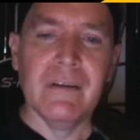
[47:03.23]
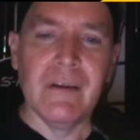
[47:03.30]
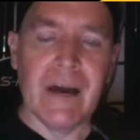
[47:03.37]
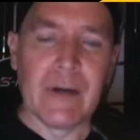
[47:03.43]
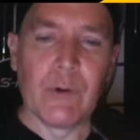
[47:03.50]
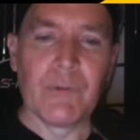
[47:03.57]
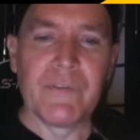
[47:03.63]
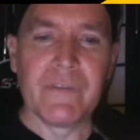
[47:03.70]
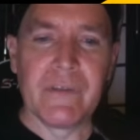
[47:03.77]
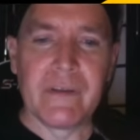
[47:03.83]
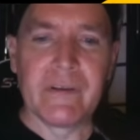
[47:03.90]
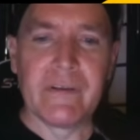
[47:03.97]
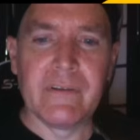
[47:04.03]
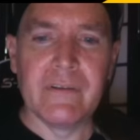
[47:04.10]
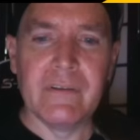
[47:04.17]
I don't
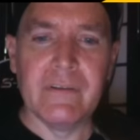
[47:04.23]
think.